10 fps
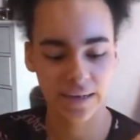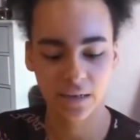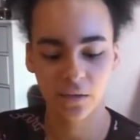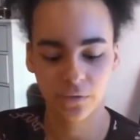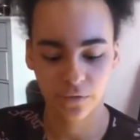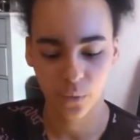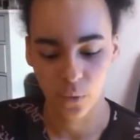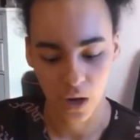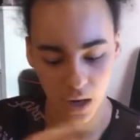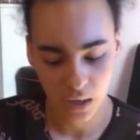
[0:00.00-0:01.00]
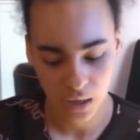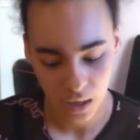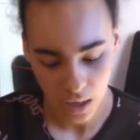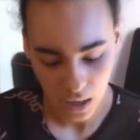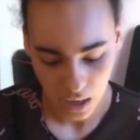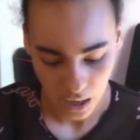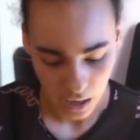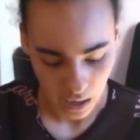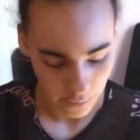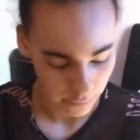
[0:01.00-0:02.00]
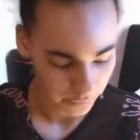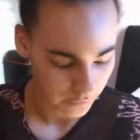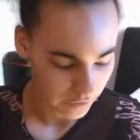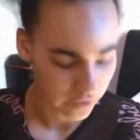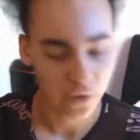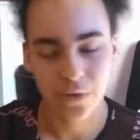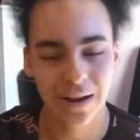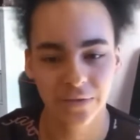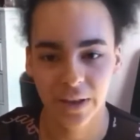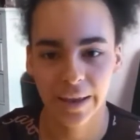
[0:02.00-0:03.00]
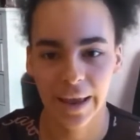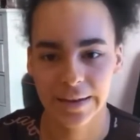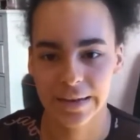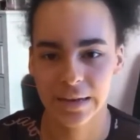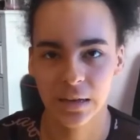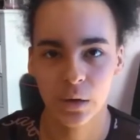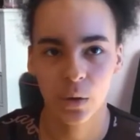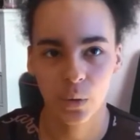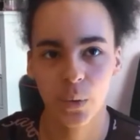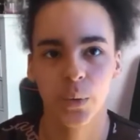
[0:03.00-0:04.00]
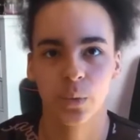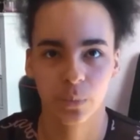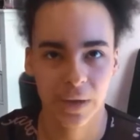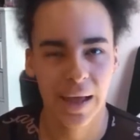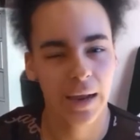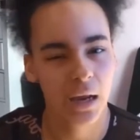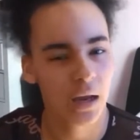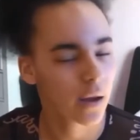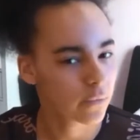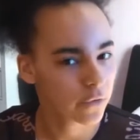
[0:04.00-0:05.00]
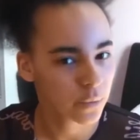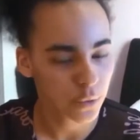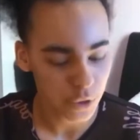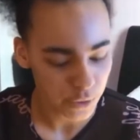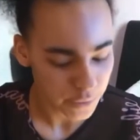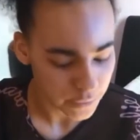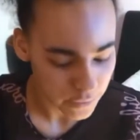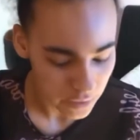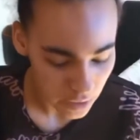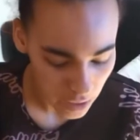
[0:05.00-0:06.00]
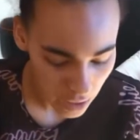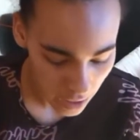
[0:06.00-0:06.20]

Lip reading: I need them for work because I don't have like any all black comfortable shoes